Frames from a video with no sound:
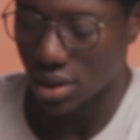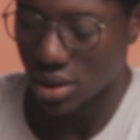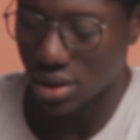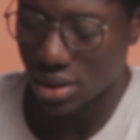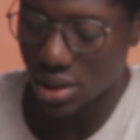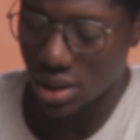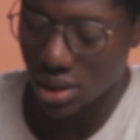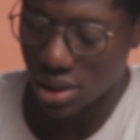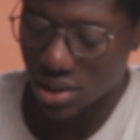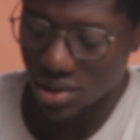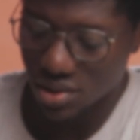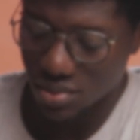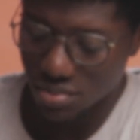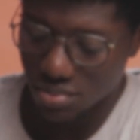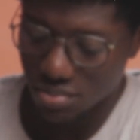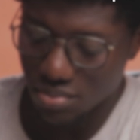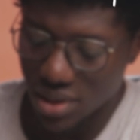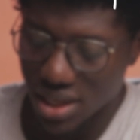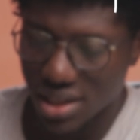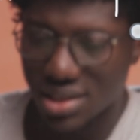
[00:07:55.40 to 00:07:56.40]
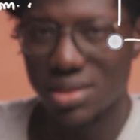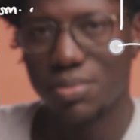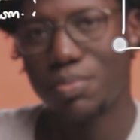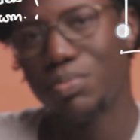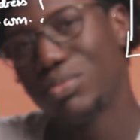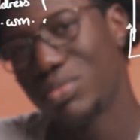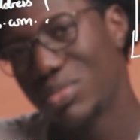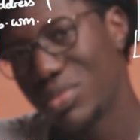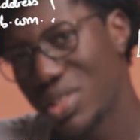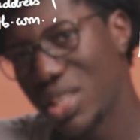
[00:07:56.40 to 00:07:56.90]
This
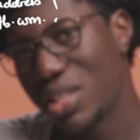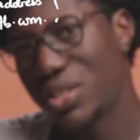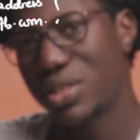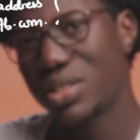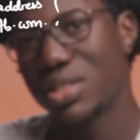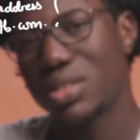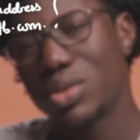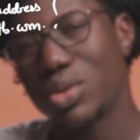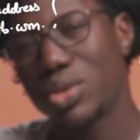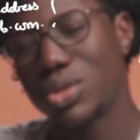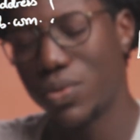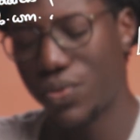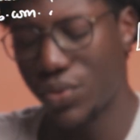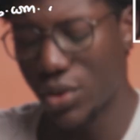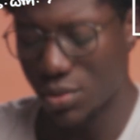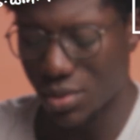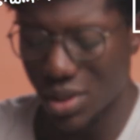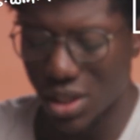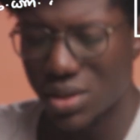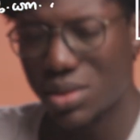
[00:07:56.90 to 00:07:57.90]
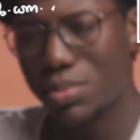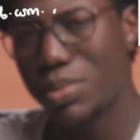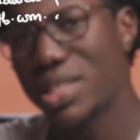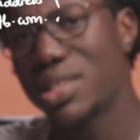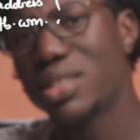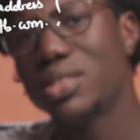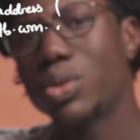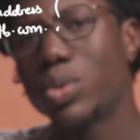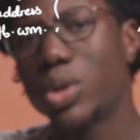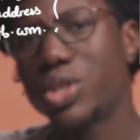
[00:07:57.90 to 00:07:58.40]
goes to Facebook. This
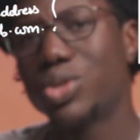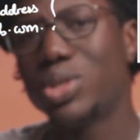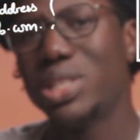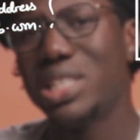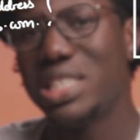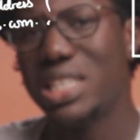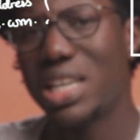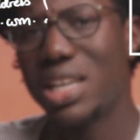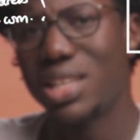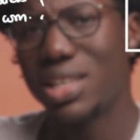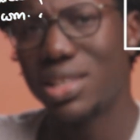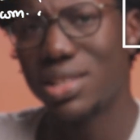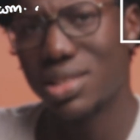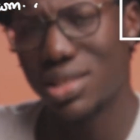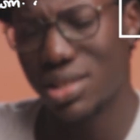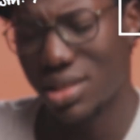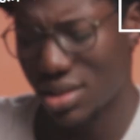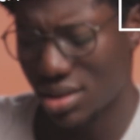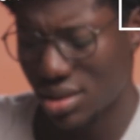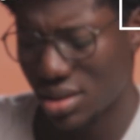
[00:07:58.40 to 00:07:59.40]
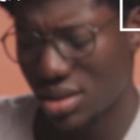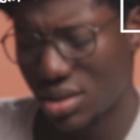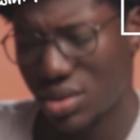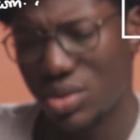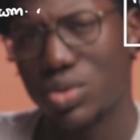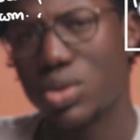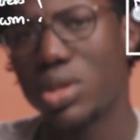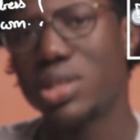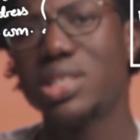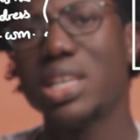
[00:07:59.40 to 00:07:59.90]
makes a request to the DNS.
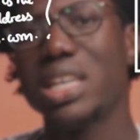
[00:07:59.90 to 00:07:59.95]
So the